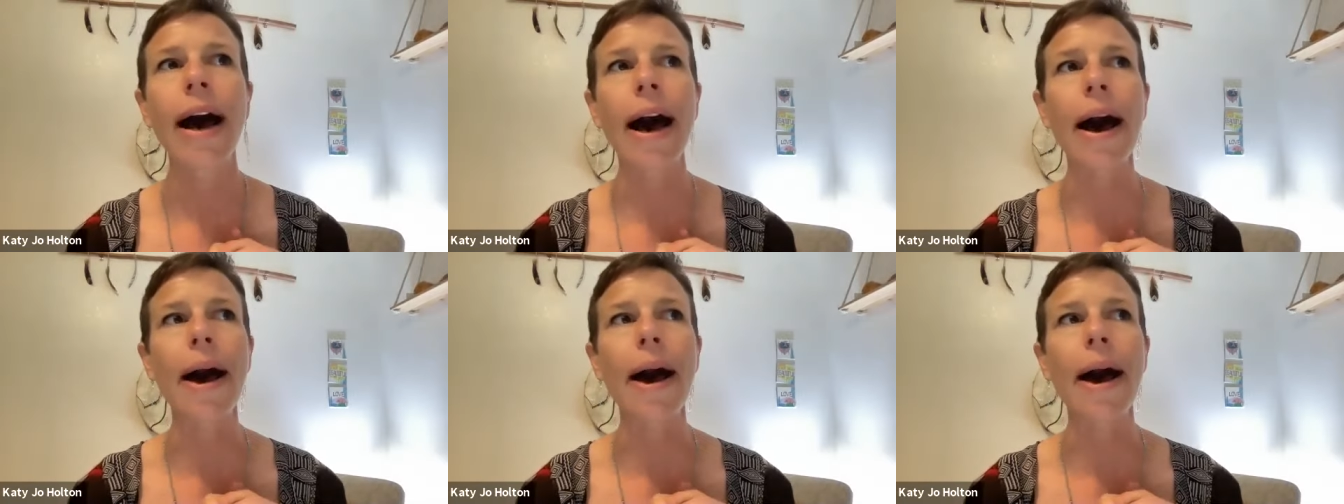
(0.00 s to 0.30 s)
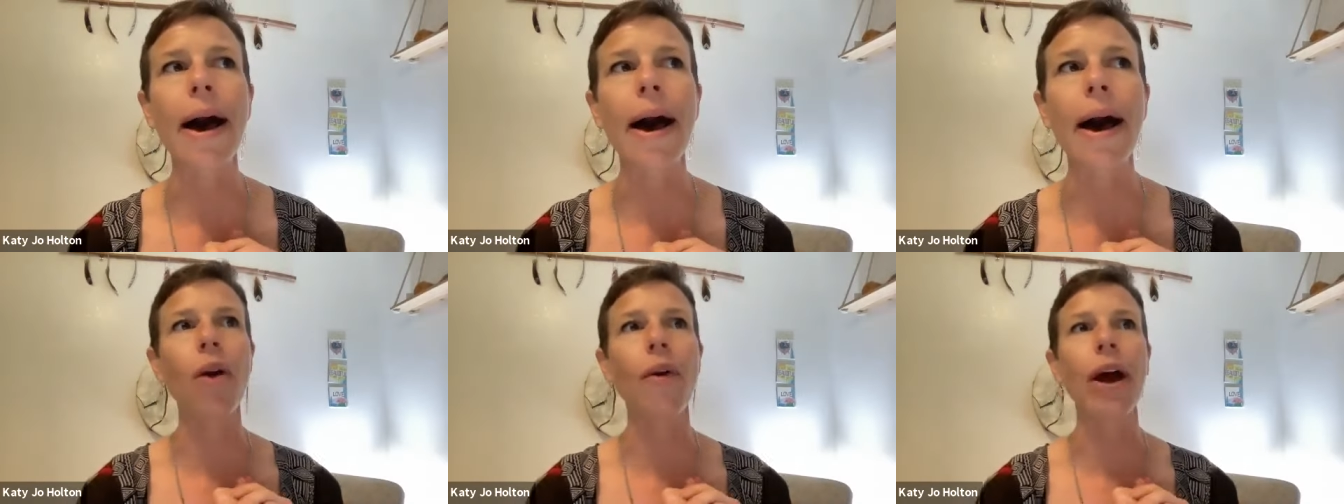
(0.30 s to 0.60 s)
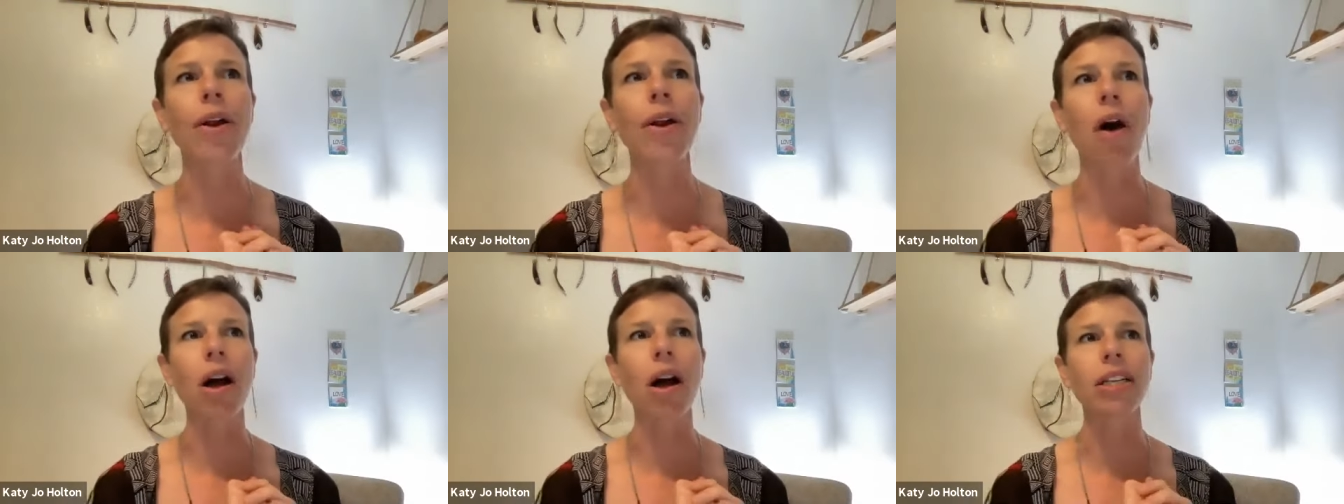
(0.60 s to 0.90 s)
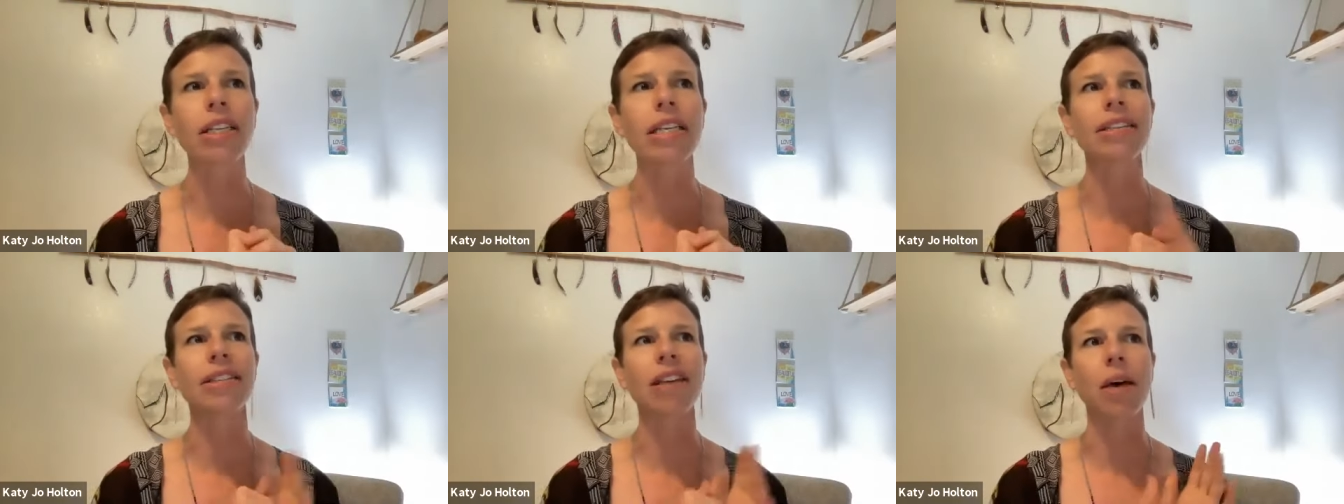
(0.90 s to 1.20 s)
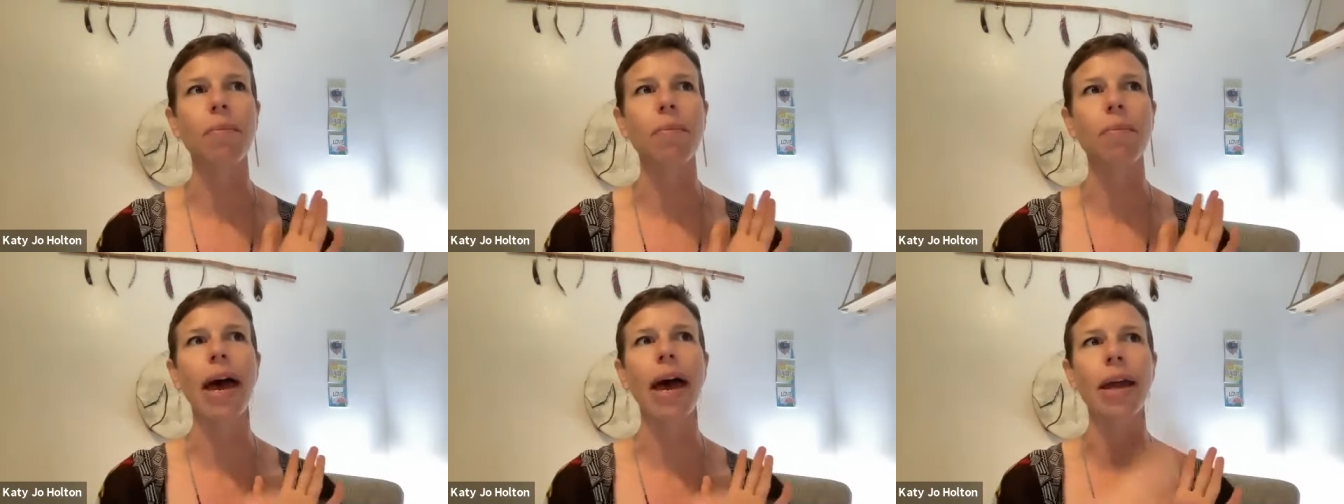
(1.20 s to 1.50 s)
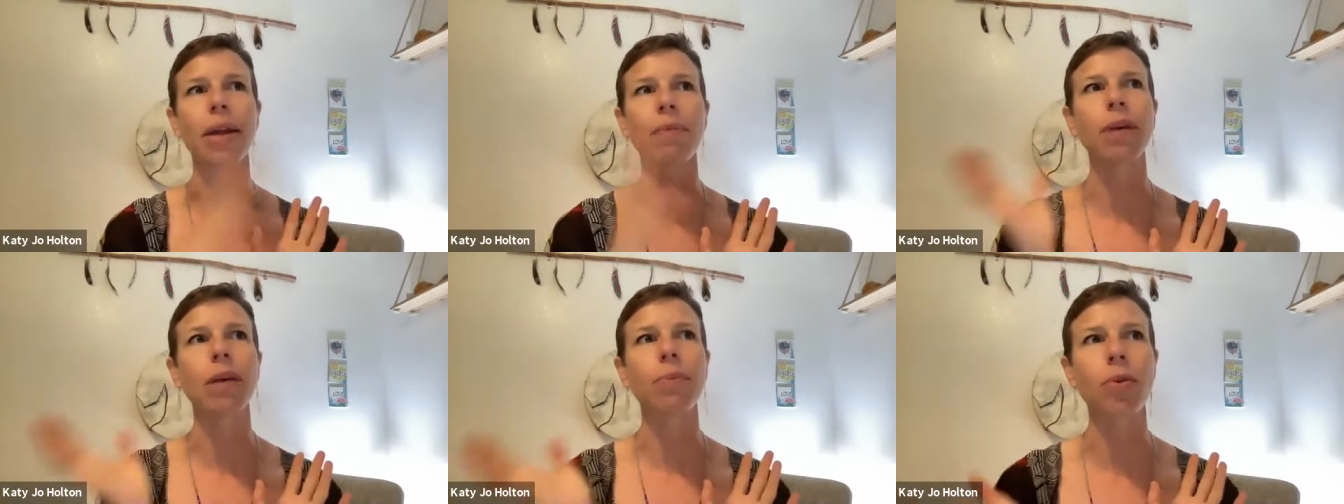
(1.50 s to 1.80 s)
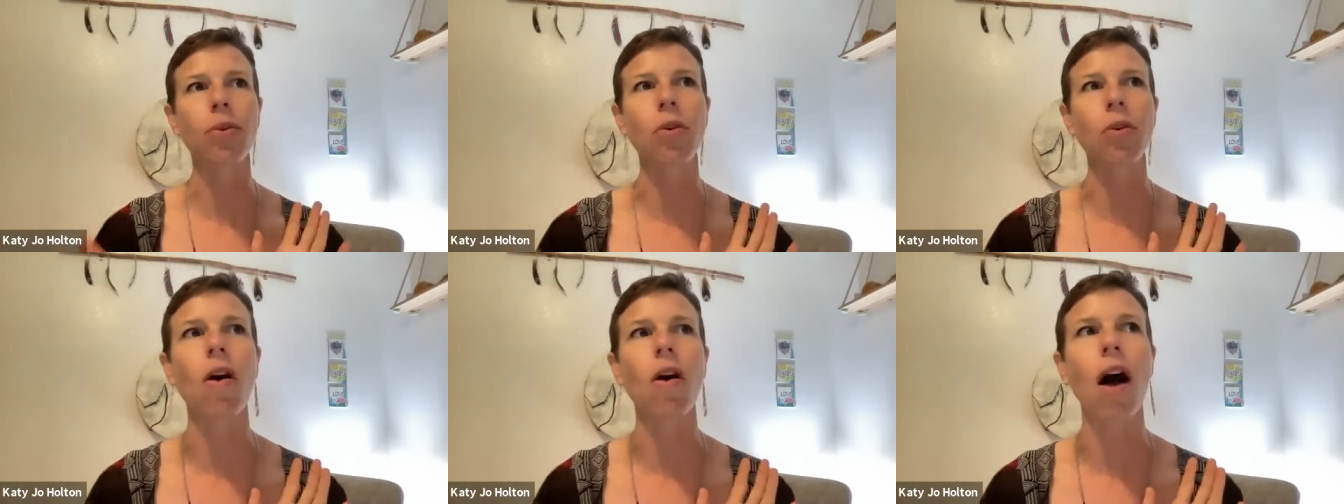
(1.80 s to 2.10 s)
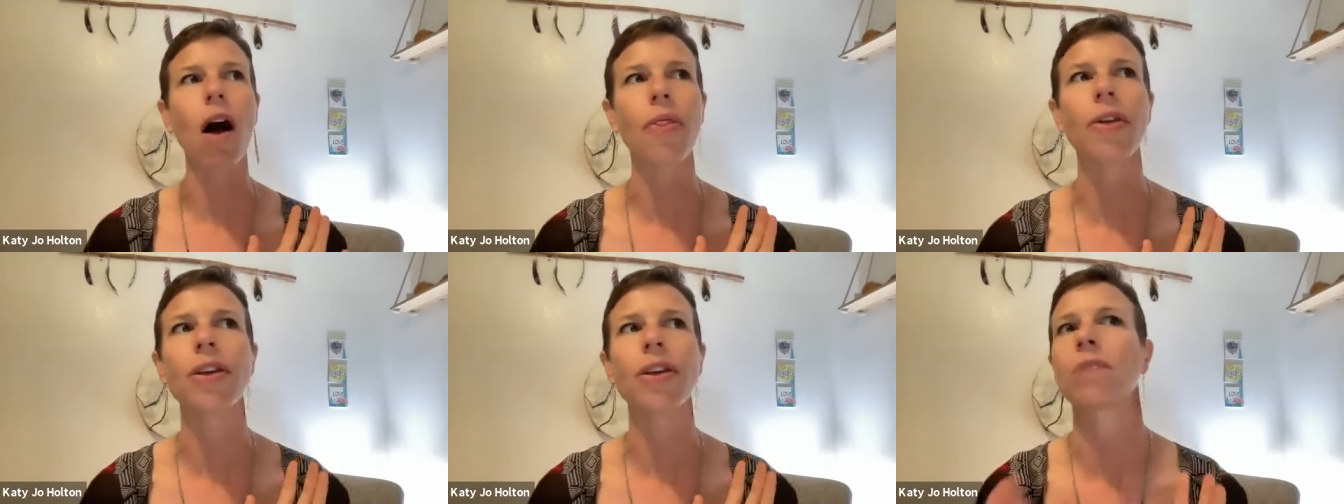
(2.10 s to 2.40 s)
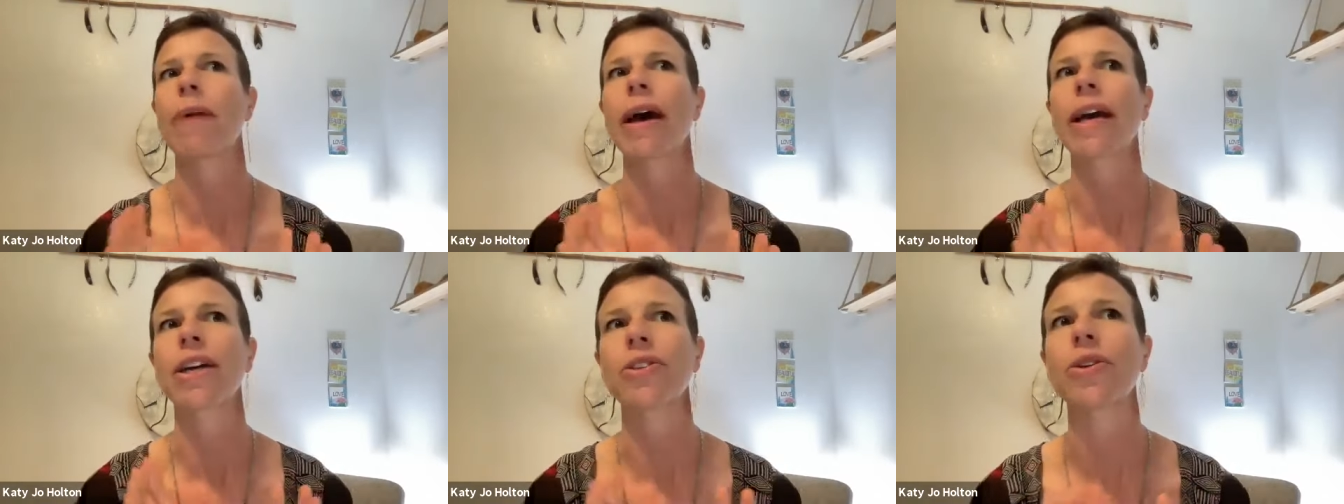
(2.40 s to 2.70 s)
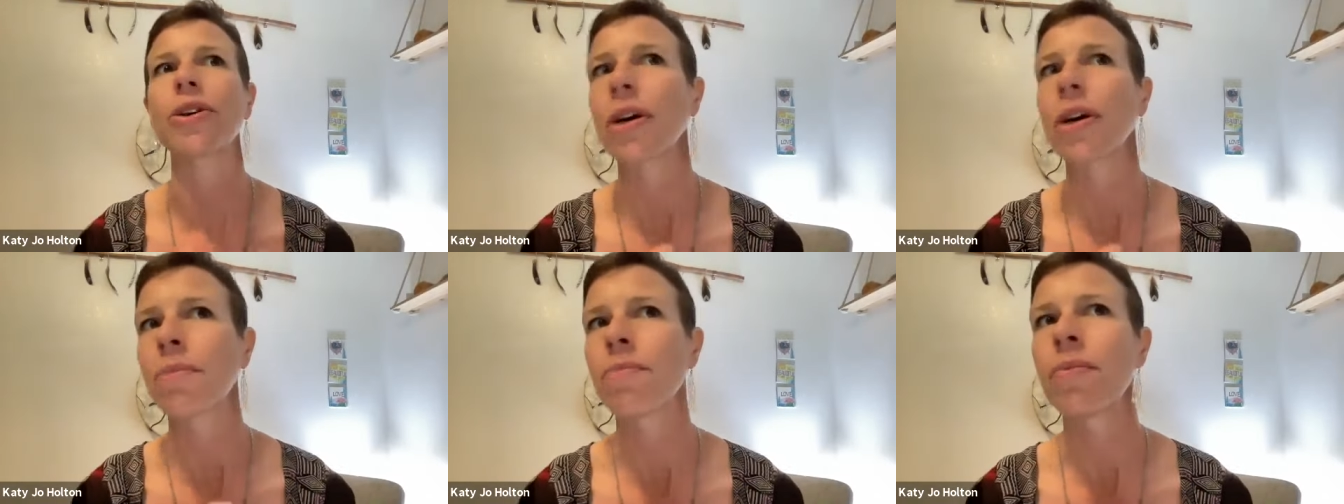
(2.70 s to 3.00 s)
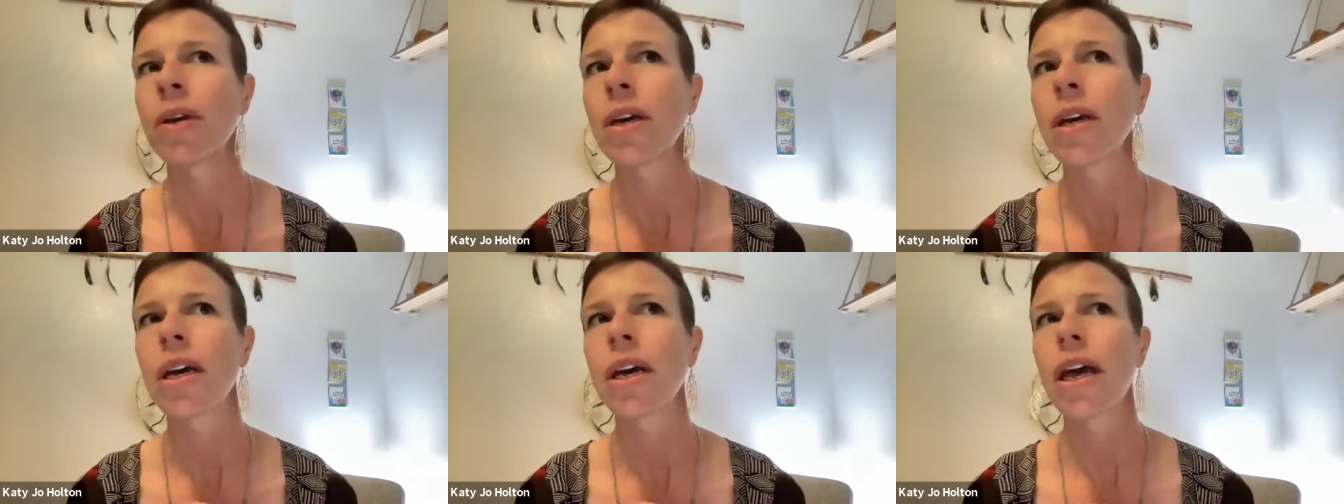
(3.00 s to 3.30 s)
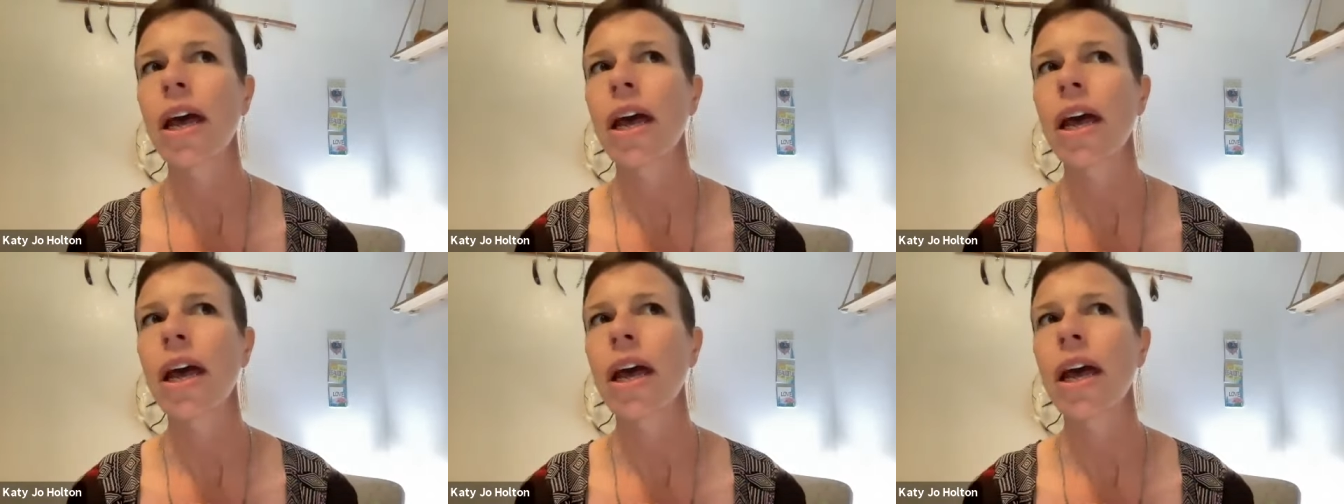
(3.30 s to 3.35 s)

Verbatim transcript: um, around autism and people on the spectrum